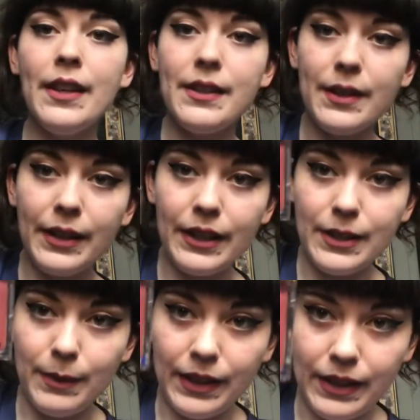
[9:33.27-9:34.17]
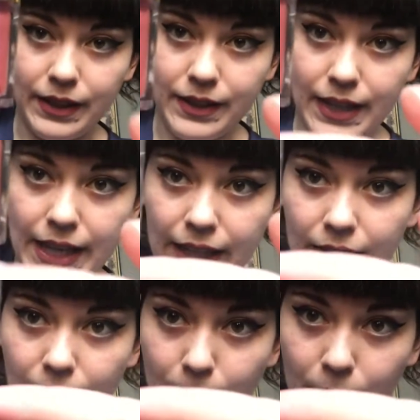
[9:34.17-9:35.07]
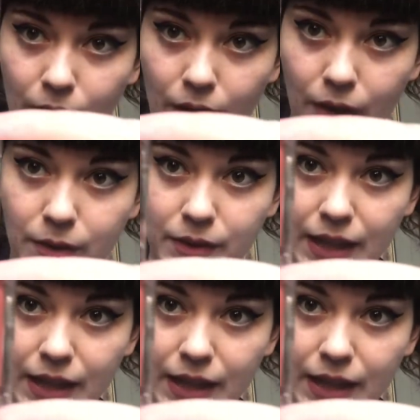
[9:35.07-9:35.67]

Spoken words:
So here's what it looks like up close.